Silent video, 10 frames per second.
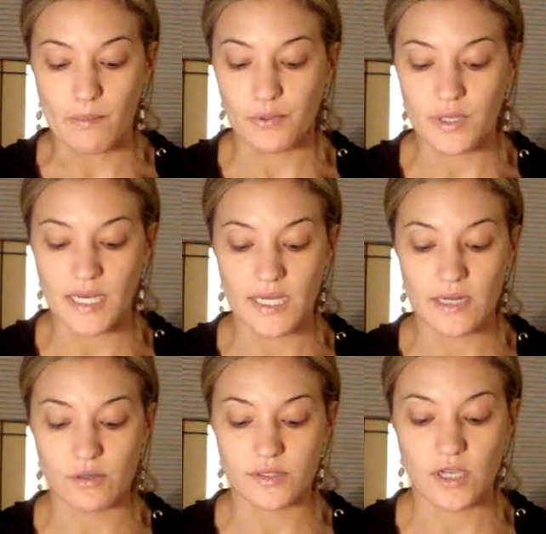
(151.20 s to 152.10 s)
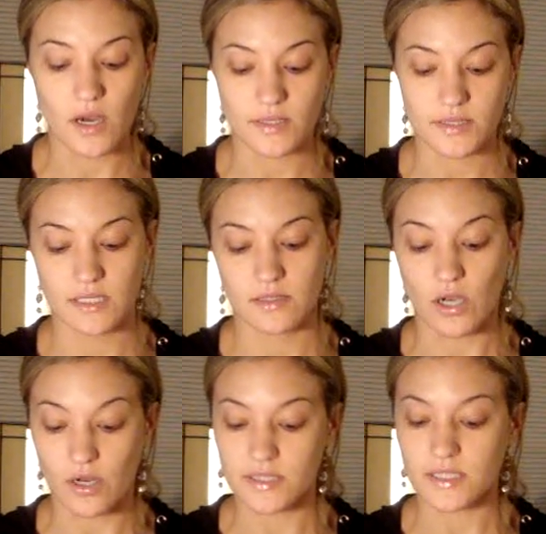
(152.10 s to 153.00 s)
prenatal
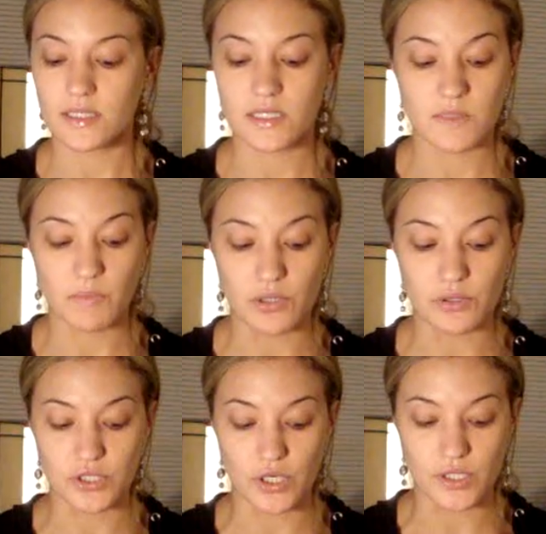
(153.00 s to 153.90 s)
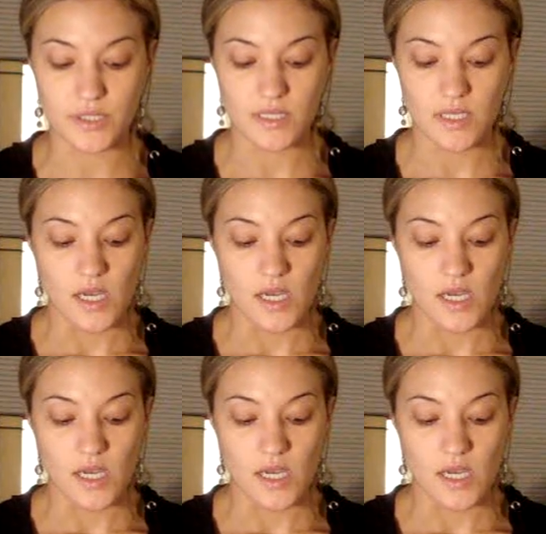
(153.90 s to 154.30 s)
toxic exposures,